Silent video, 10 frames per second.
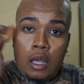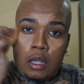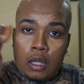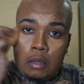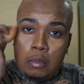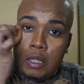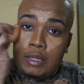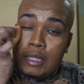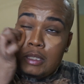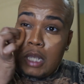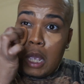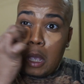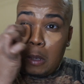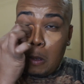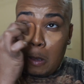Gonna blend this
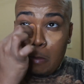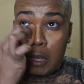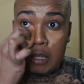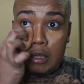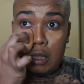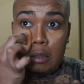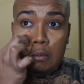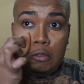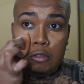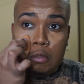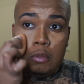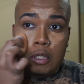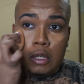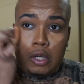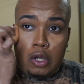out with my damp beauty
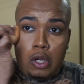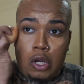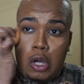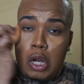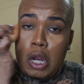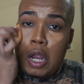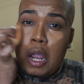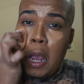blender.